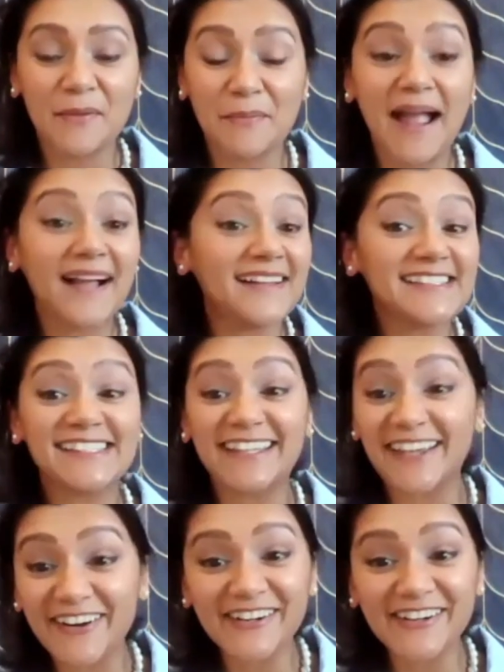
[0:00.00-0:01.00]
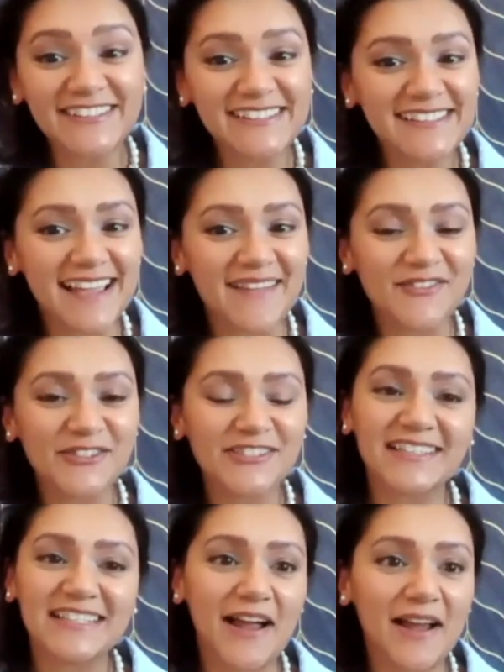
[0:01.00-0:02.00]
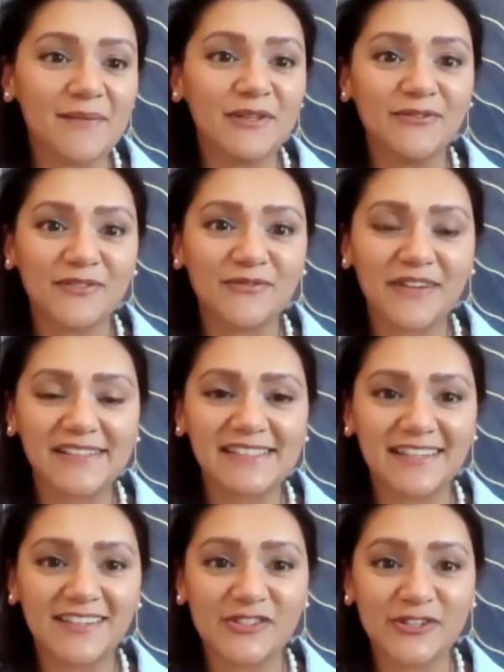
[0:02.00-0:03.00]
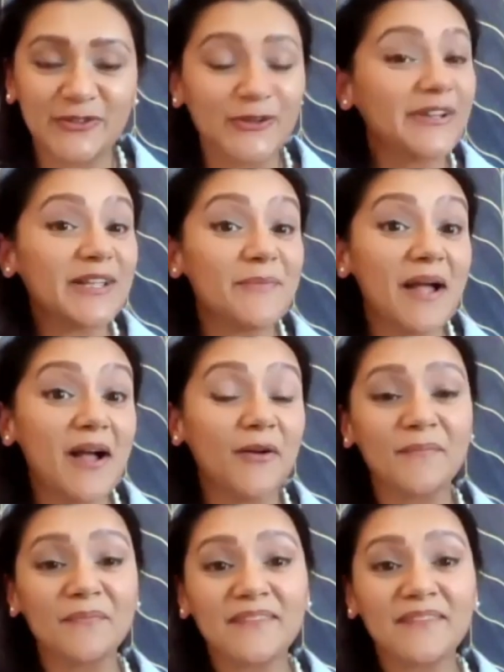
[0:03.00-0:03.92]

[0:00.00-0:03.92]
the past years and just the time you've invested into learning about